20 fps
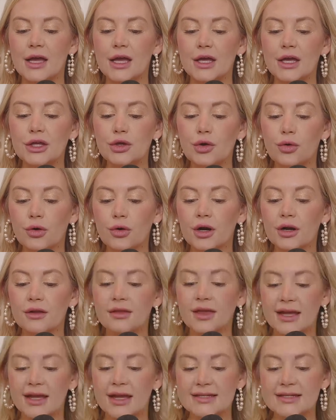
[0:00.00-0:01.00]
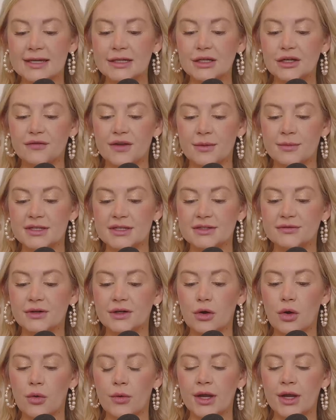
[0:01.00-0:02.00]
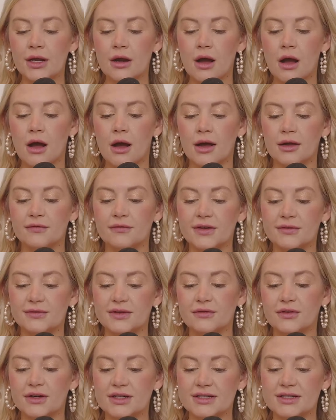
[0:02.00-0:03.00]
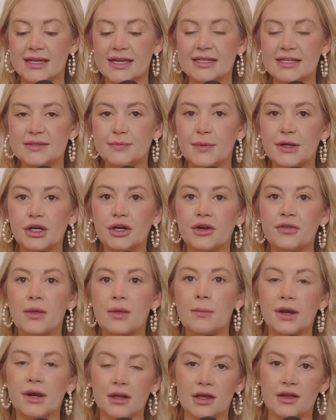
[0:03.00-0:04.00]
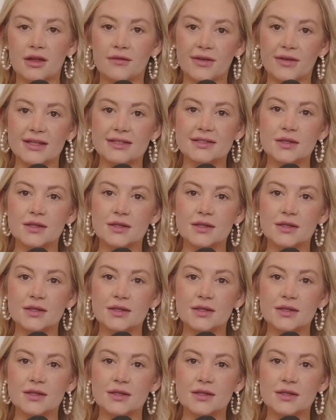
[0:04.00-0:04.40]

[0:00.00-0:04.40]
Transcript: you're, like I said, you're famous for going on 50 first dates, but you're in the middle of it.